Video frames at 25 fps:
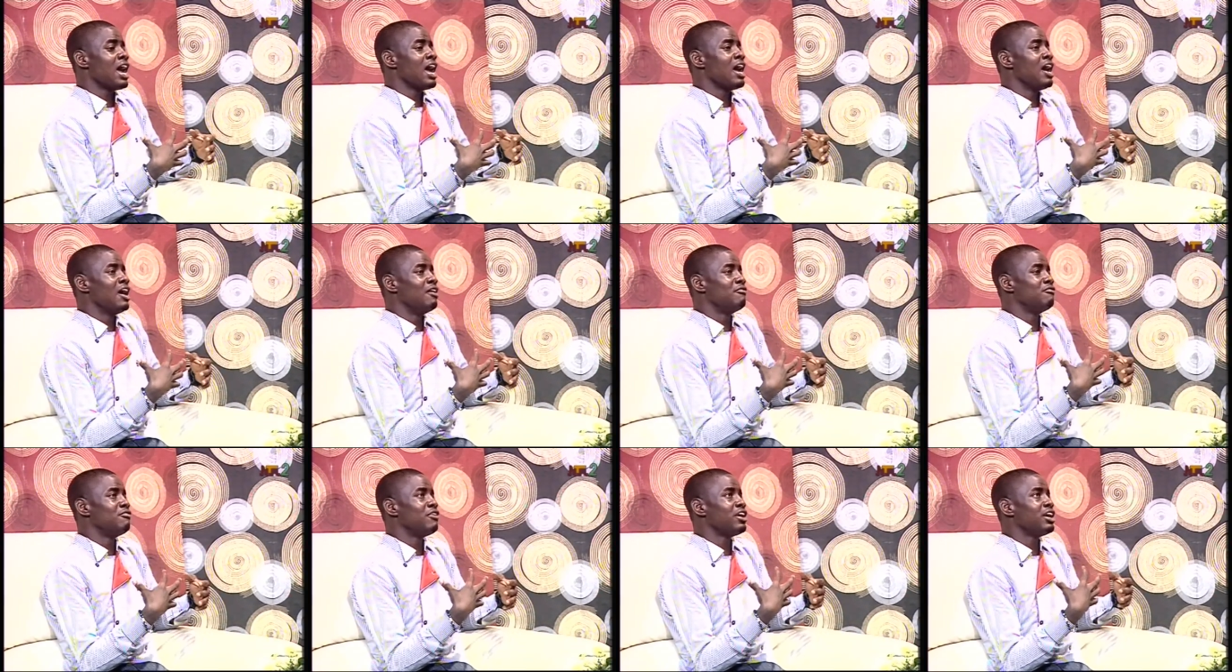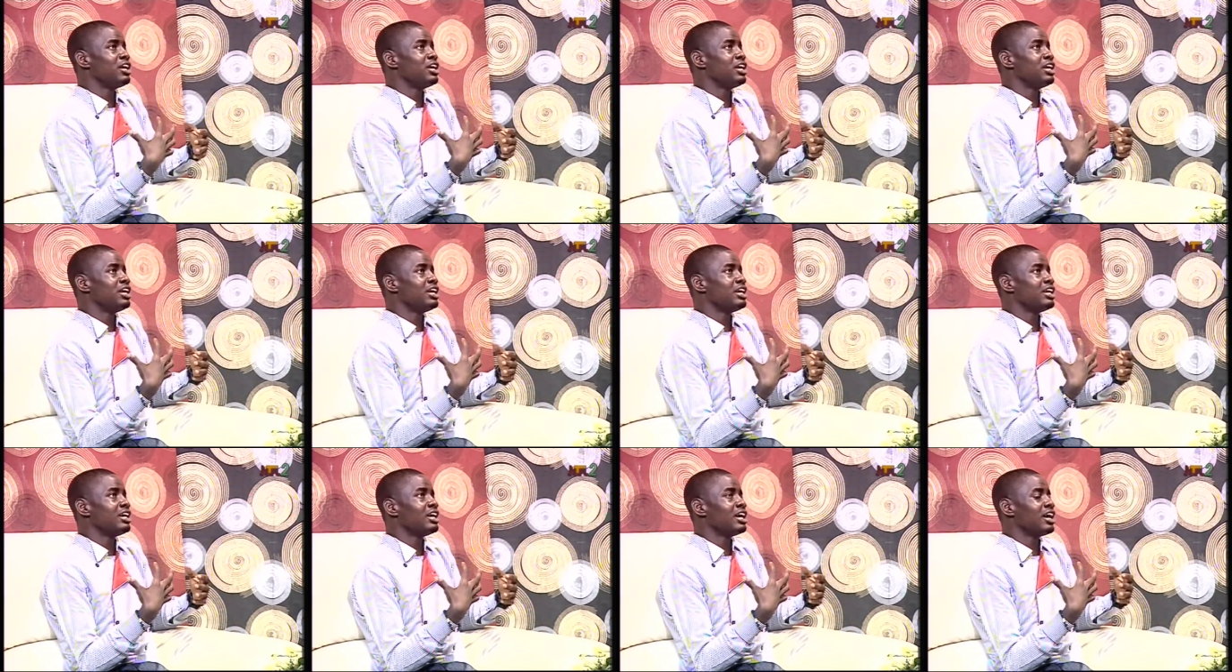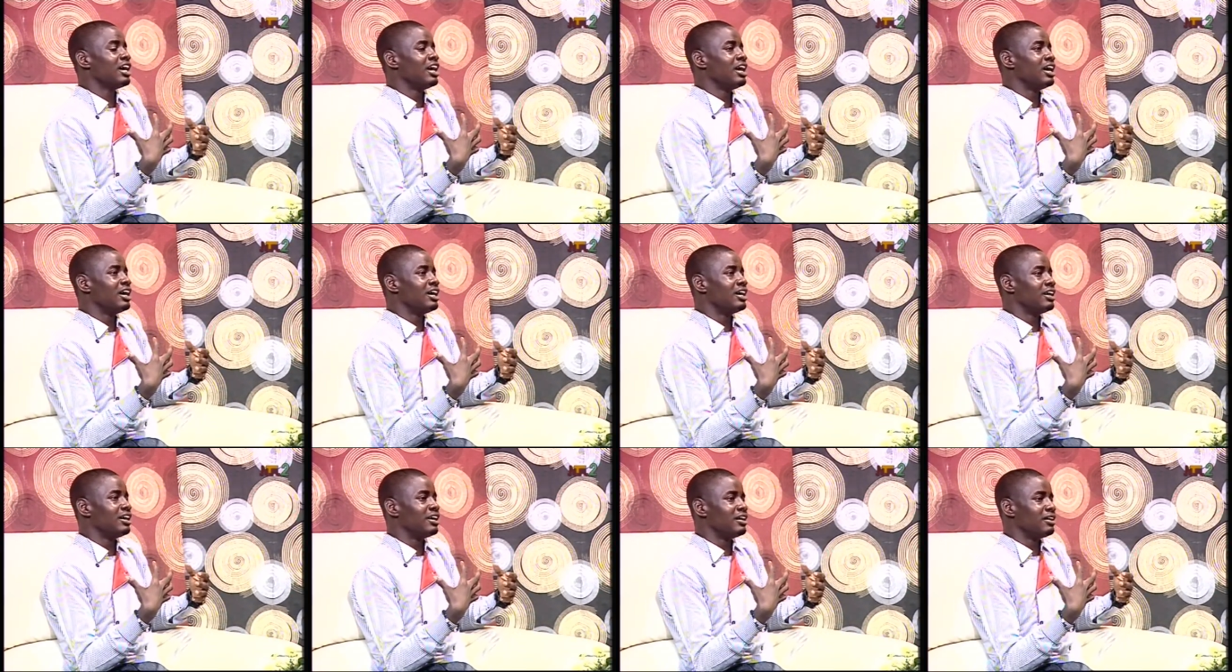a very
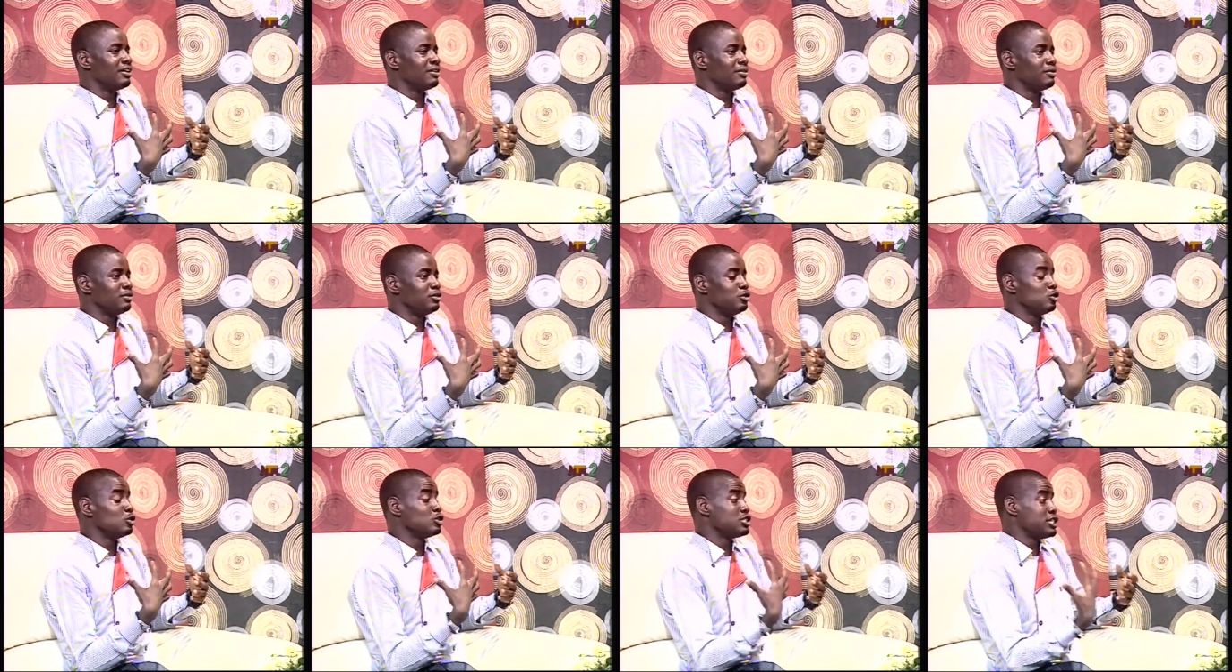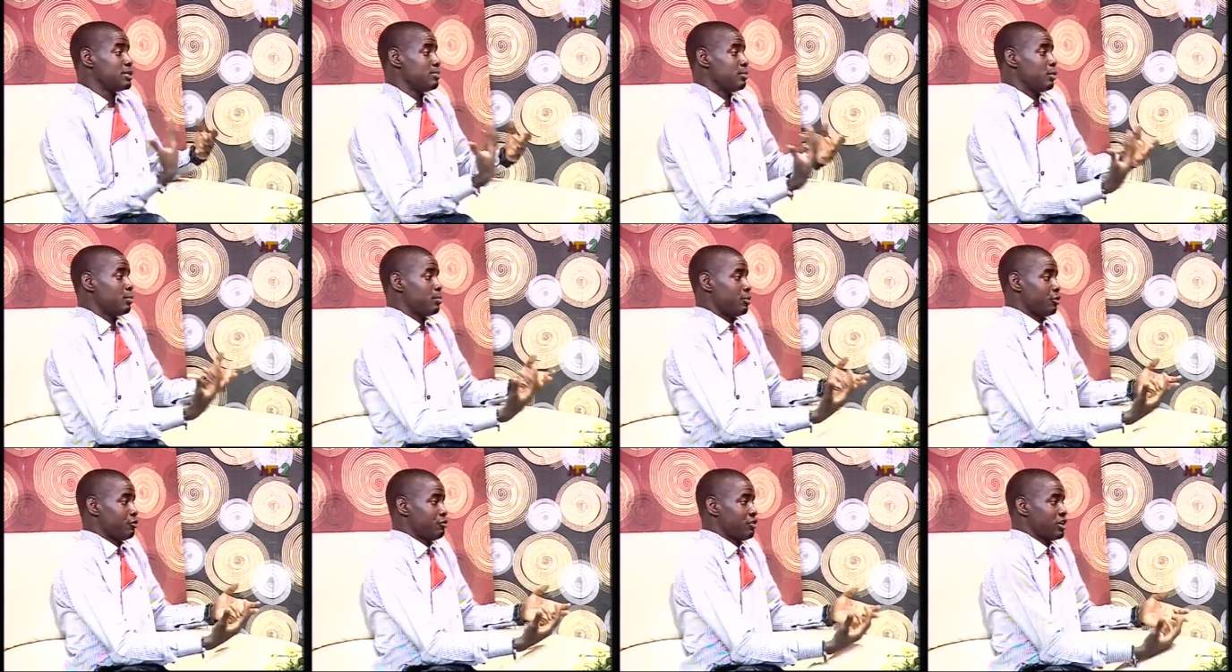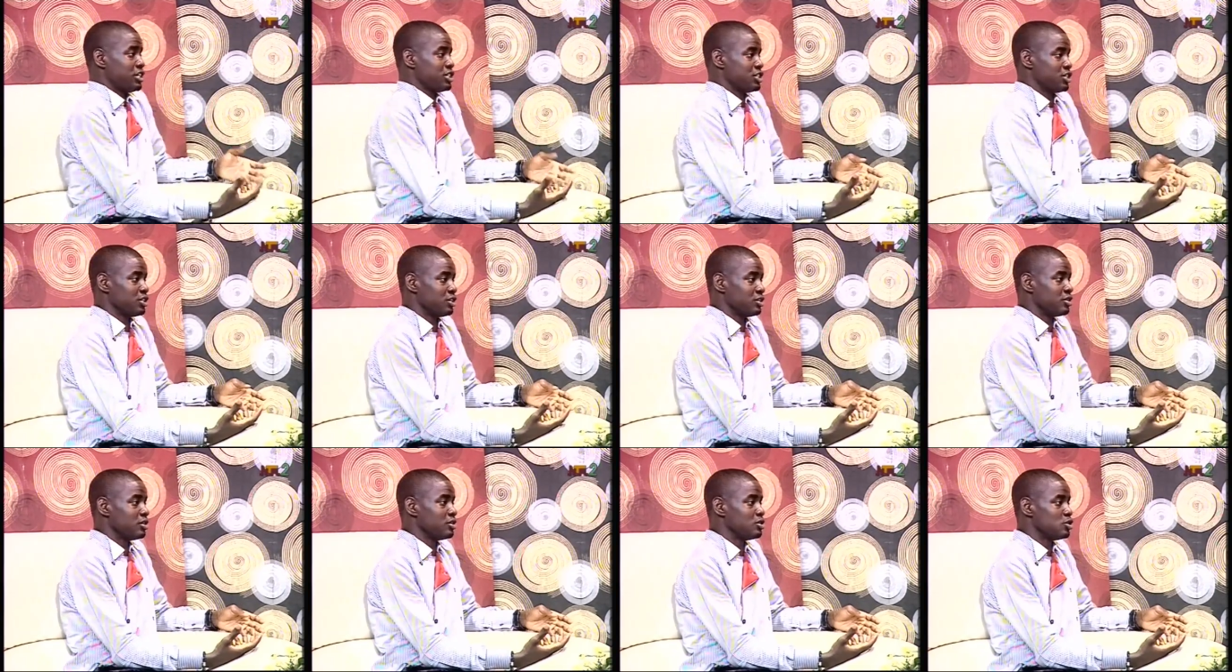uh, notable
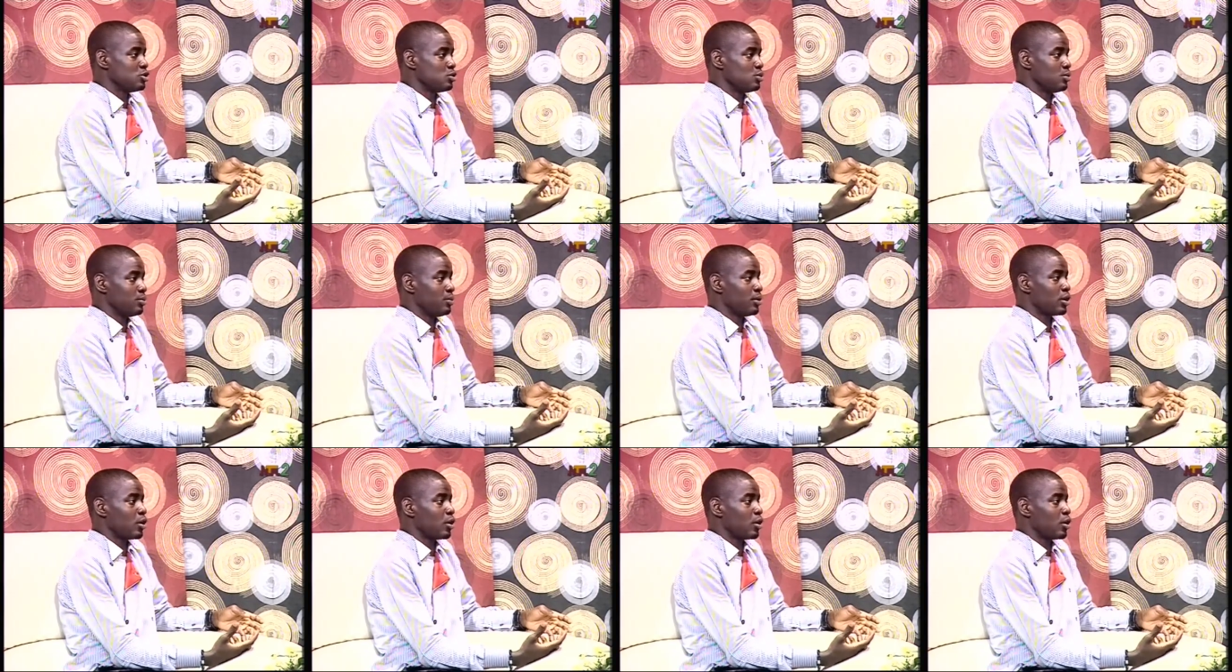profession mm. to mm-hmm.